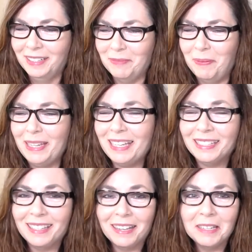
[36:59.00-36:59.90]

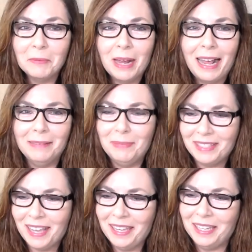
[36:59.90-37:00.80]
Pe- well, I'm
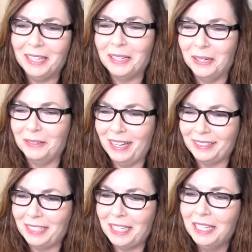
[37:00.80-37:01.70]
saying it
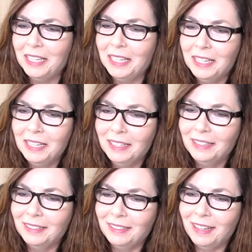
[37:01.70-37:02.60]
correctly.
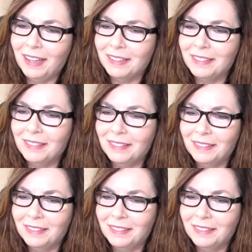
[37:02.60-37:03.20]
Yes.